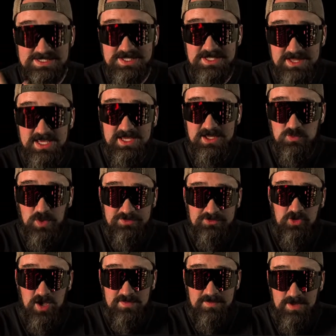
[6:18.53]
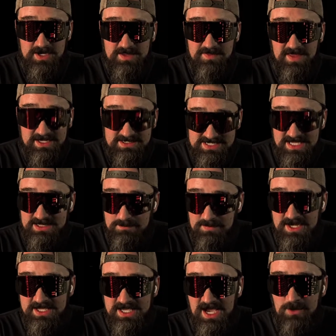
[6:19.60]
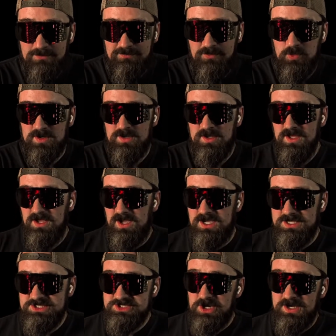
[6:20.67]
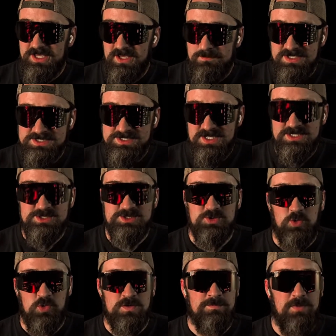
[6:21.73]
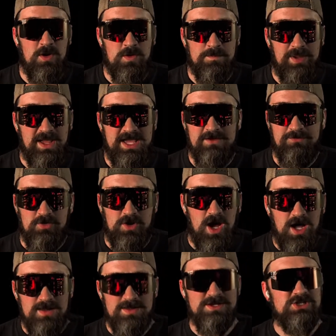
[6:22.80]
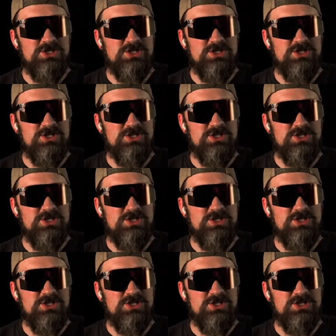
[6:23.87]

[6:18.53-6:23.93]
they can withdraw the money. They can take the money out for starting a business or paying for college. And I